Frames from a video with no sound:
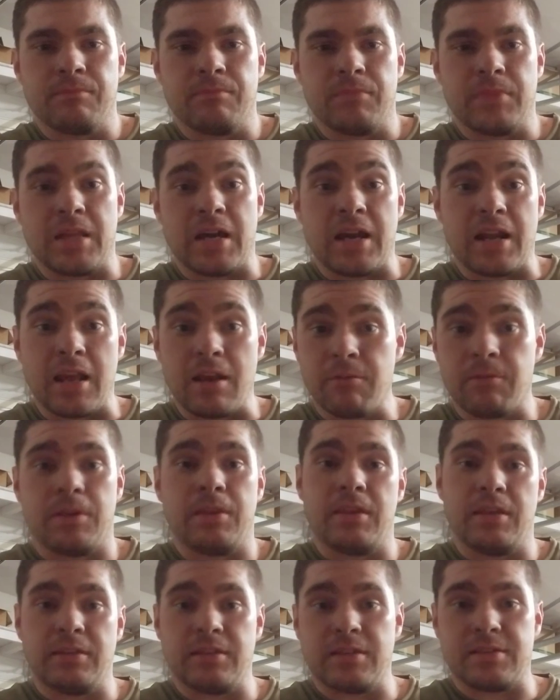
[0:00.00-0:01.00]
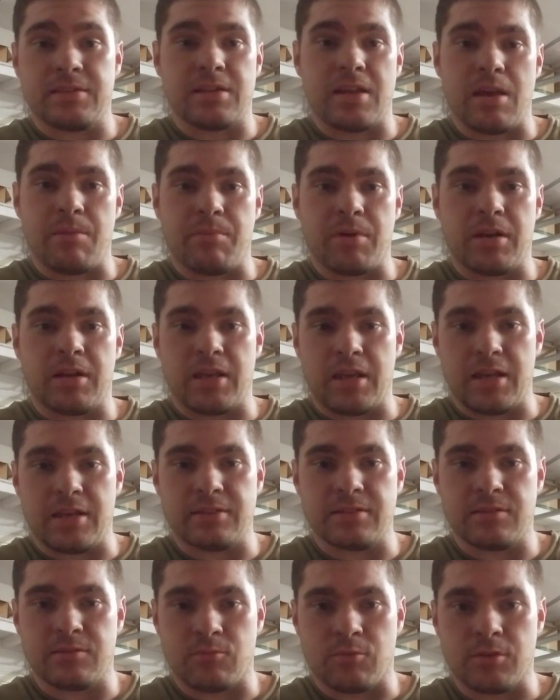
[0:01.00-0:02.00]
Not everything that Snap-on
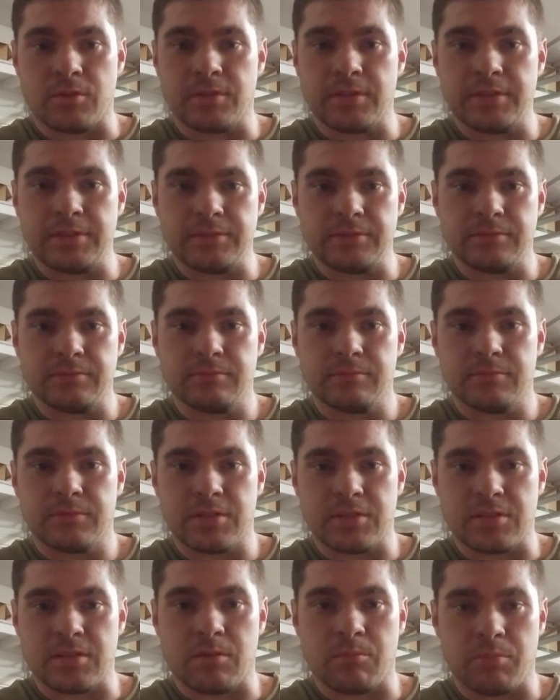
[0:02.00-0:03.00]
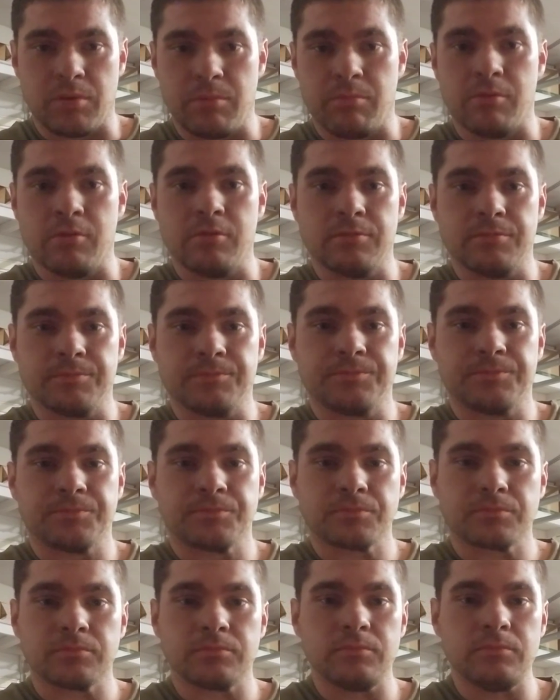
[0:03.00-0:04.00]
has is worth it to some people.
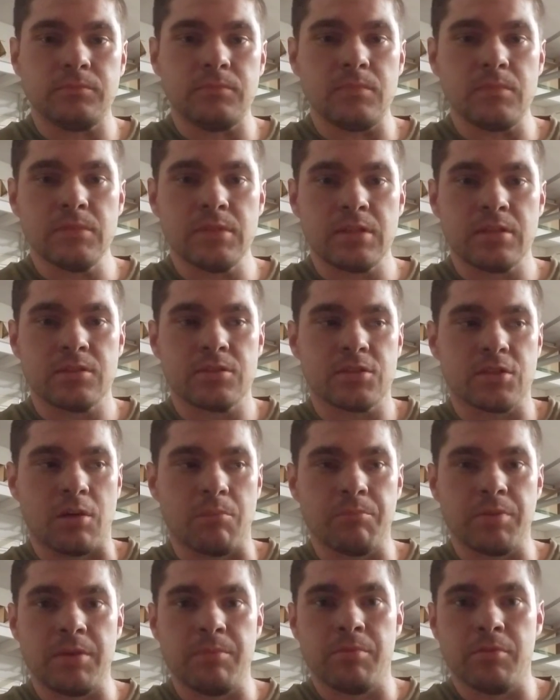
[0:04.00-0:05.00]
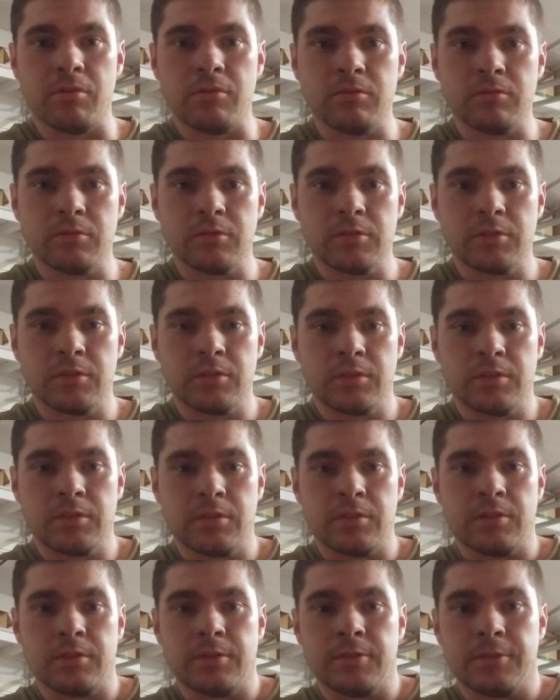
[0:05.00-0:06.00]
Some people,
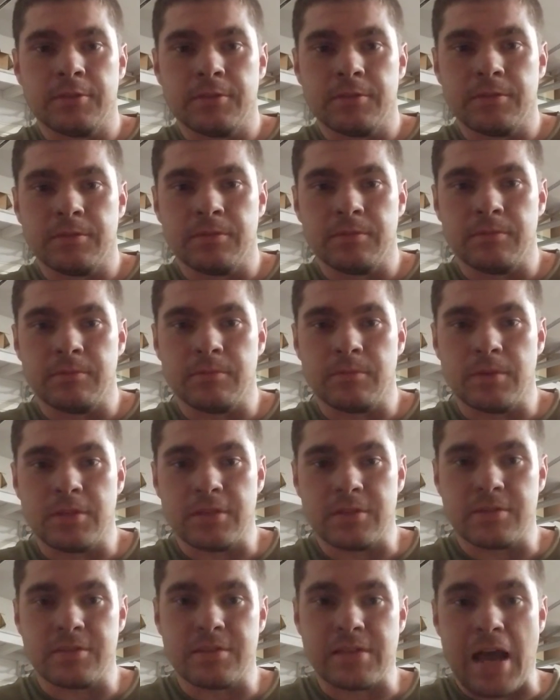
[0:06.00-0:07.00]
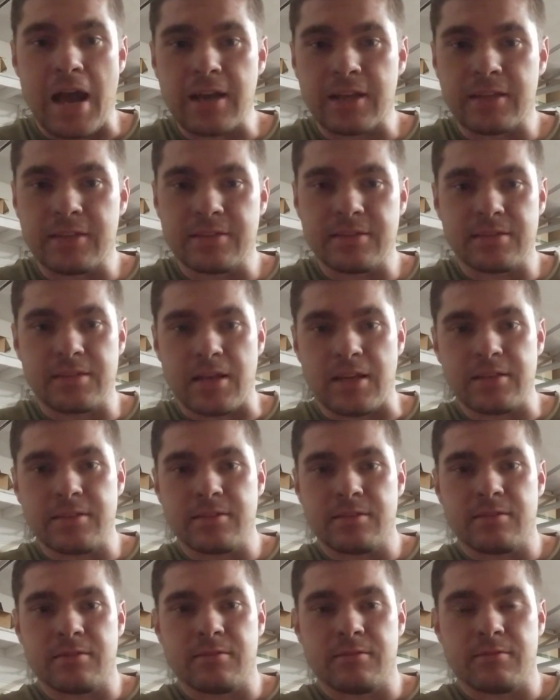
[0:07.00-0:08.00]
the socket
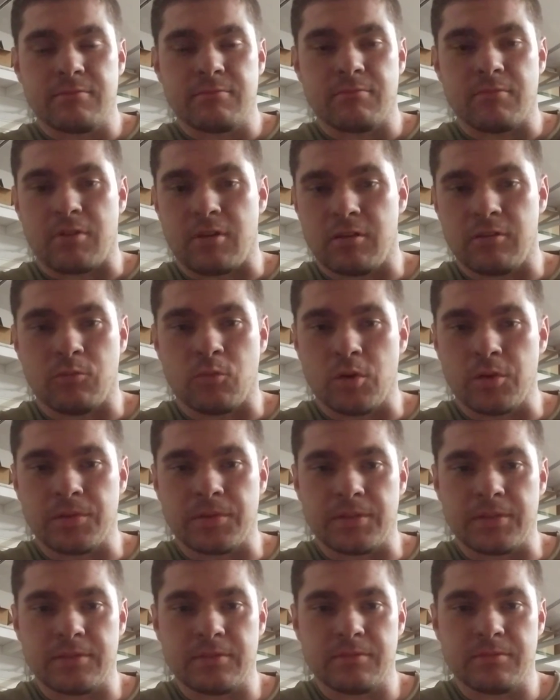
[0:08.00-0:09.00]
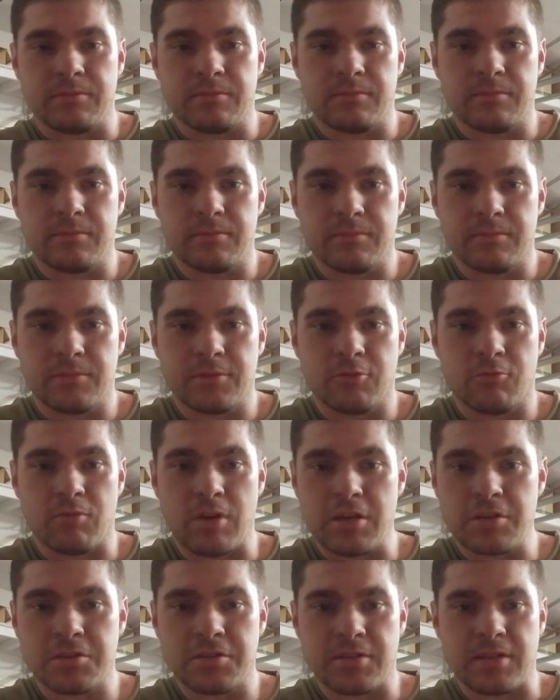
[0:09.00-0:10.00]
sets aren't worth it. The
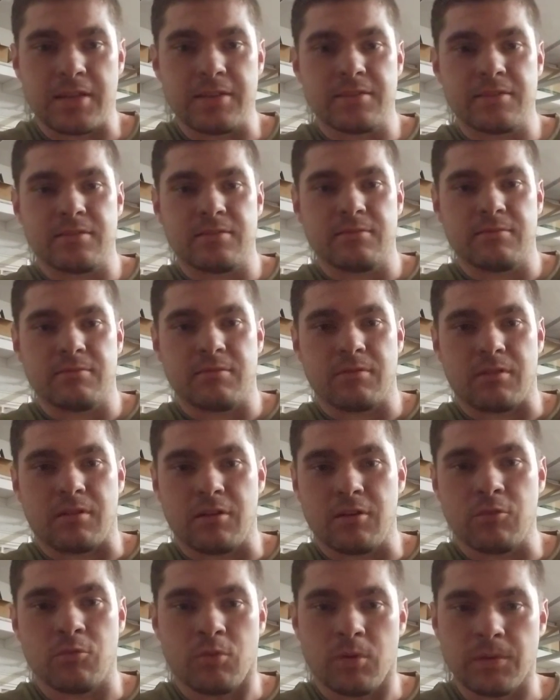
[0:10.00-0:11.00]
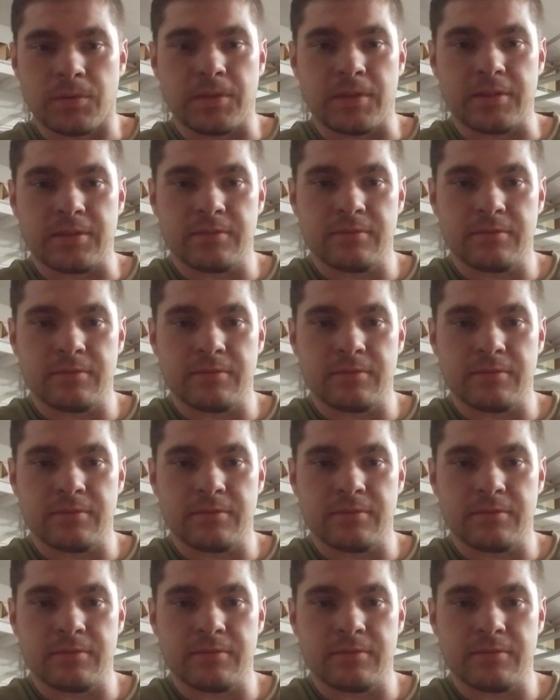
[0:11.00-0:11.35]
wrench sets aren't worth it.